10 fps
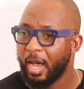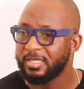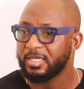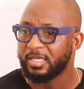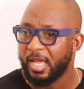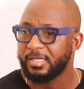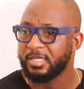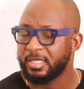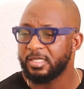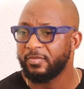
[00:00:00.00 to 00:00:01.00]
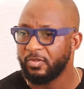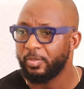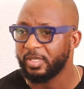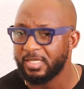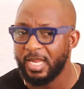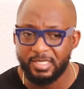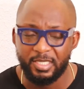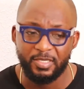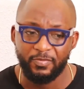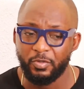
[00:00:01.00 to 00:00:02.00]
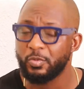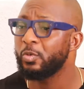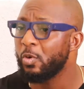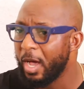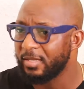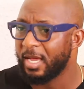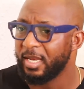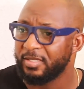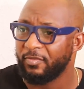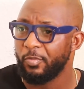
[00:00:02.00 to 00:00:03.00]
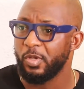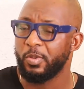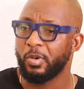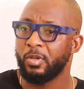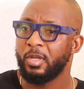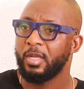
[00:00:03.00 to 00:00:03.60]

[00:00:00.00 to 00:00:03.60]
artist interview, personality interviews. Would go out, I'd interview people.